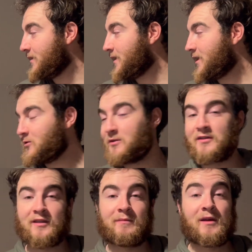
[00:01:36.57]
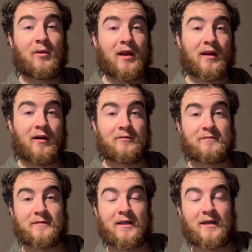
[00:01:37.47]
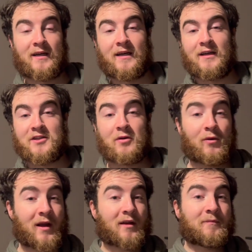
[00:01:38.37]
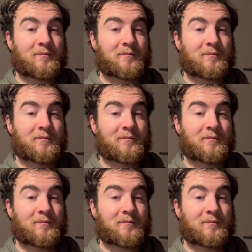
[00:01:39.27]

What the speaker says: I guess we're just going to be awake now. So we're awake.